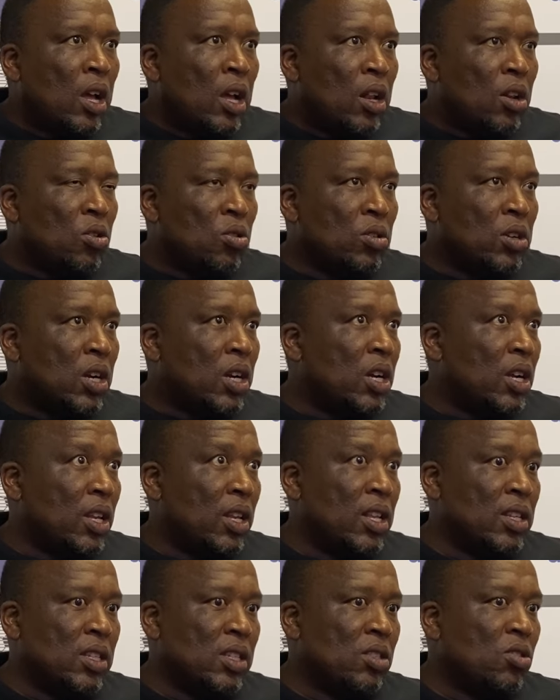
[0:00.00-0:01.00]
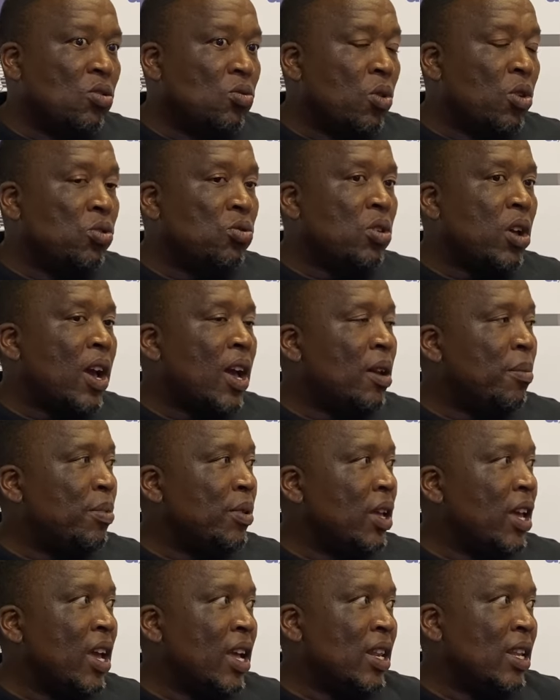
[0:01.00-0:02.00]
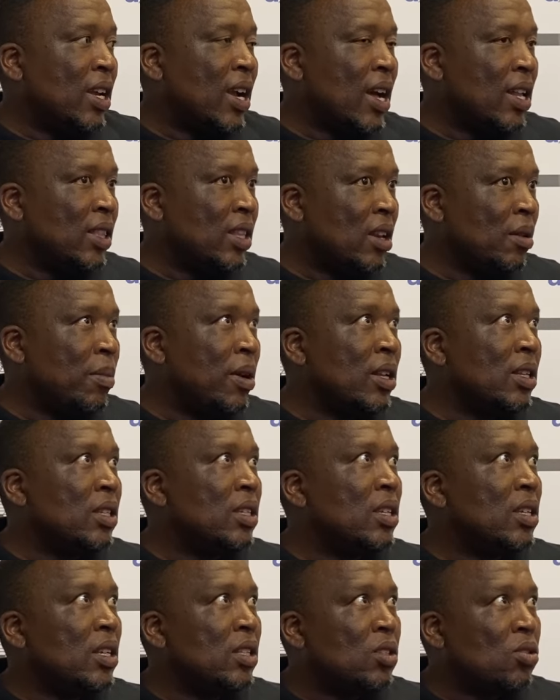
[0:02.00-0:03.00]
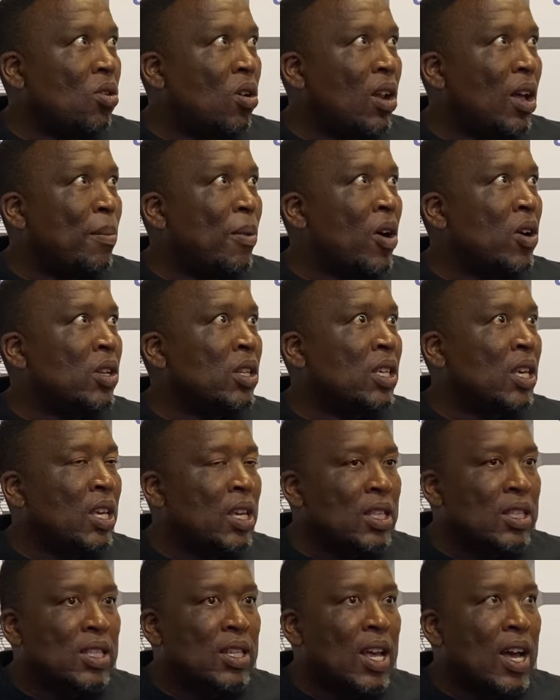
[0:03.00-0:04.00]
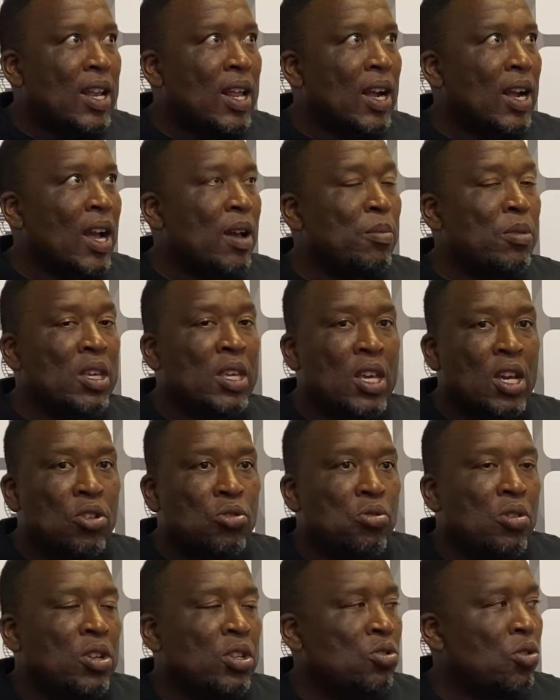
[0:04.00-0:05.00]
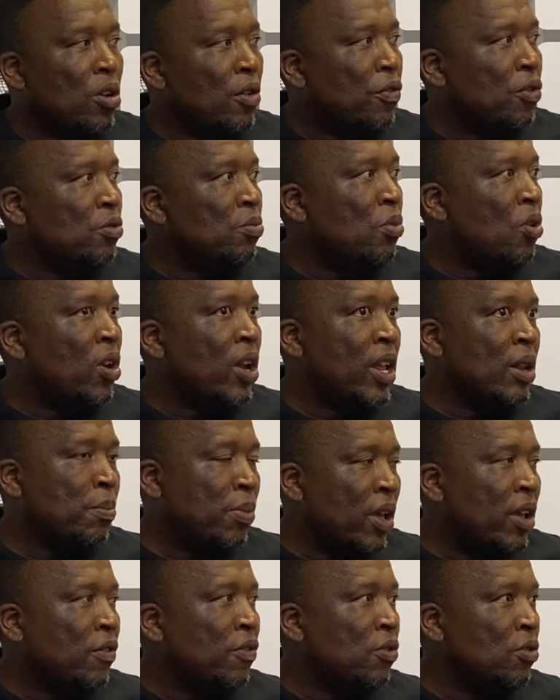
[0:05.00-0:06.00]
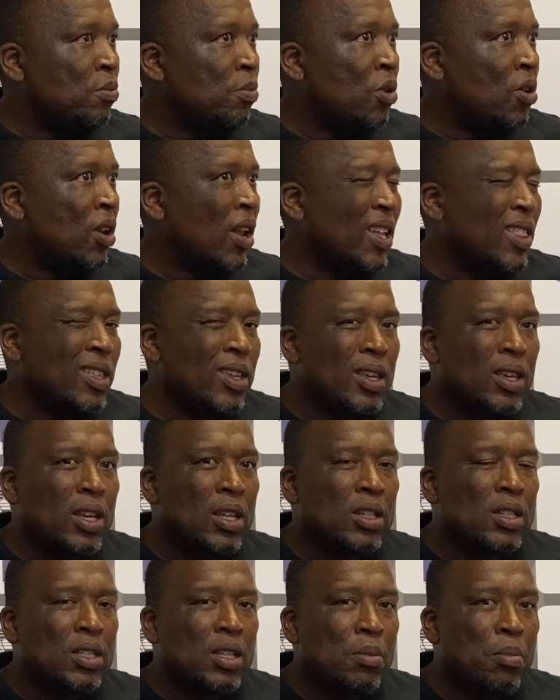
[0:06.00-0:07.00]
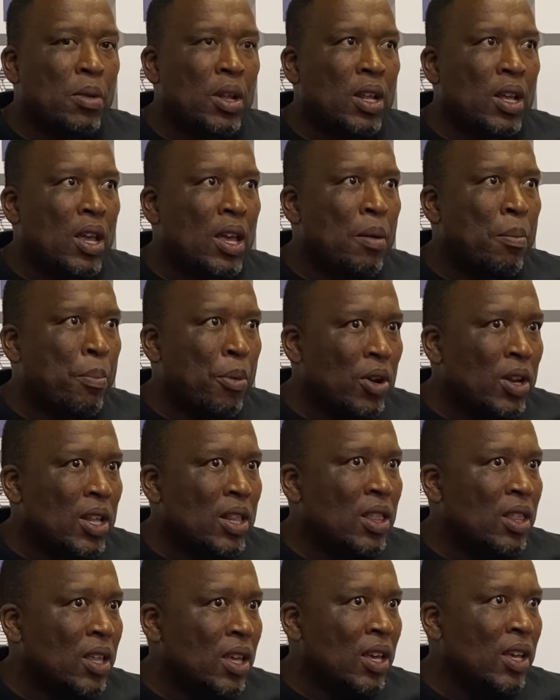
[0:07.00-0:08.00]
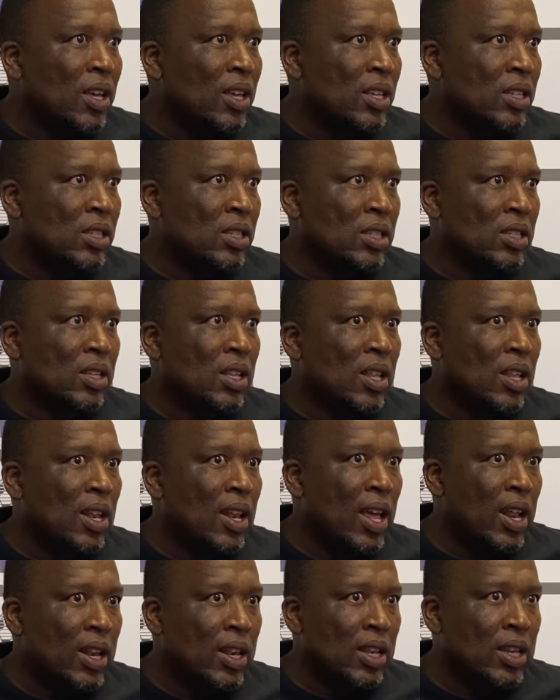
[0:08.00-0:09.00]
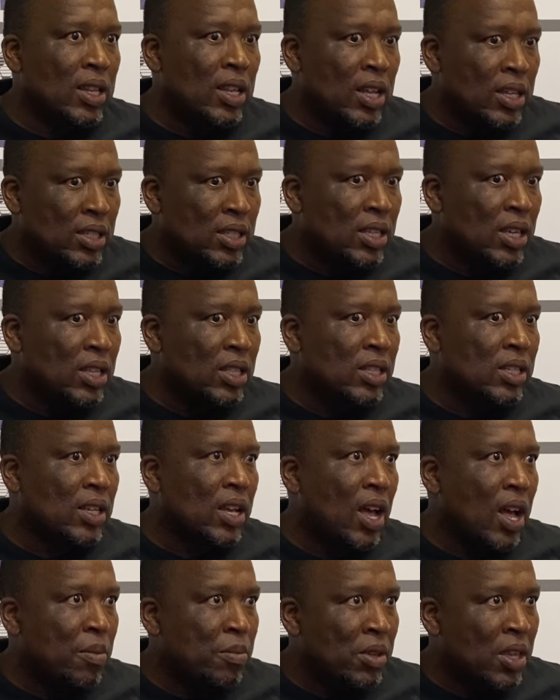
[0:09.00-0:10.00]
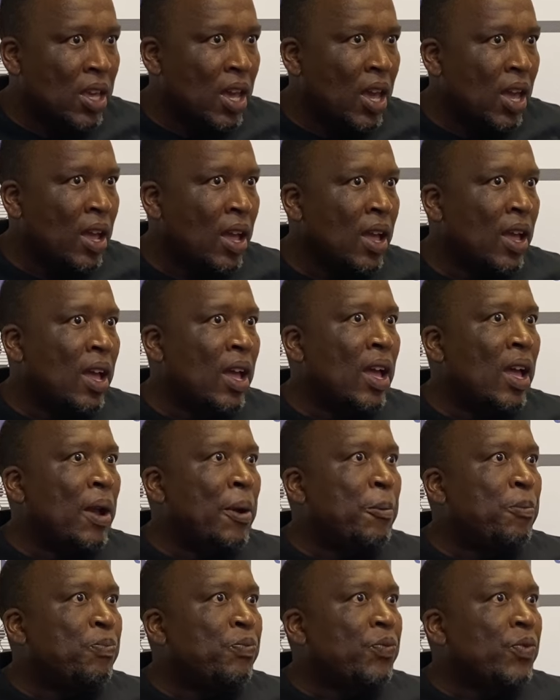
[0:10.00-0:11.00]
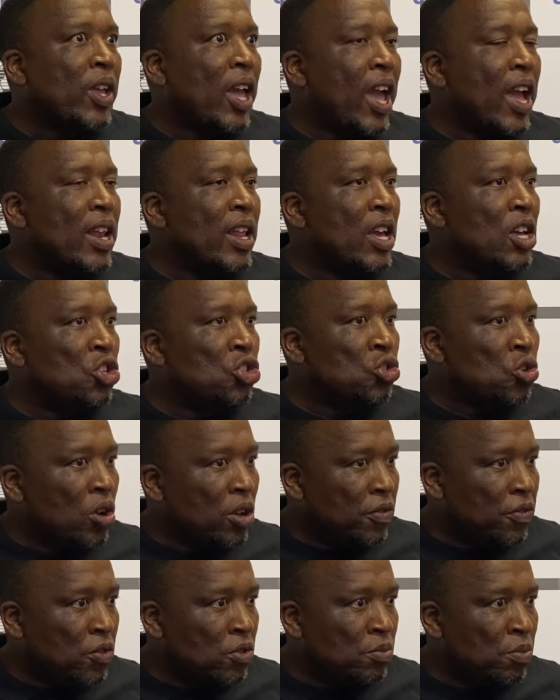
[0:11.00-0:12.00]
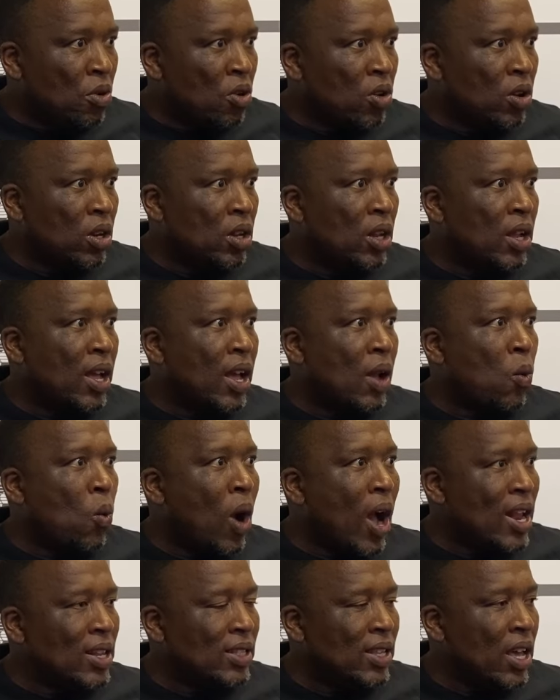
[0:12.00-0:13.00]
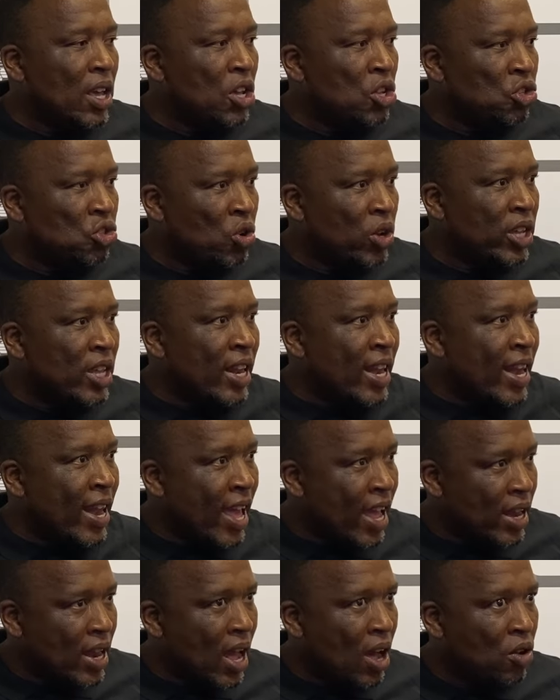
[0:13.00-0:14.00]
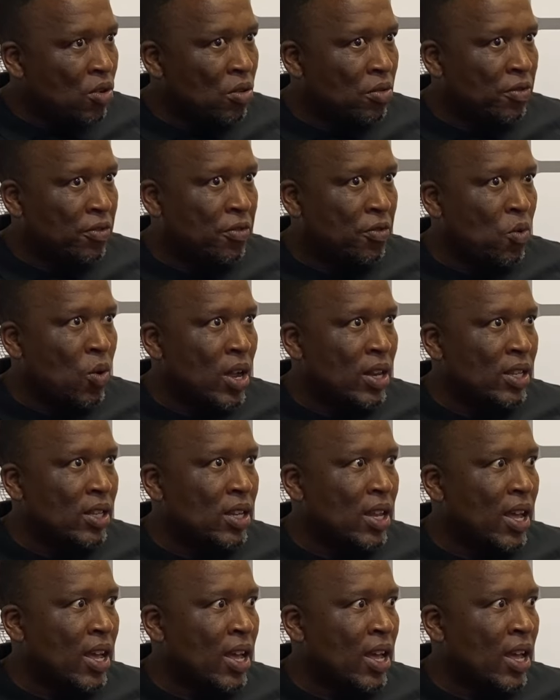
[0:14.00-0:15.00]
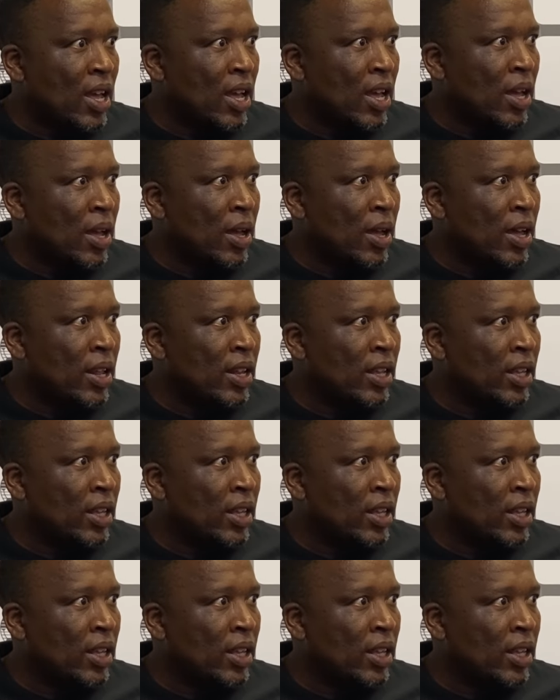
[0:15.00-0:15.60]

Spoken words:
Look, this is not going to help any country, but it's all about kids that are coming here to enjoy football and play football. I think it's important thing is let these kids come here and enjoy football. Whilst they're enjoying, learn out of what the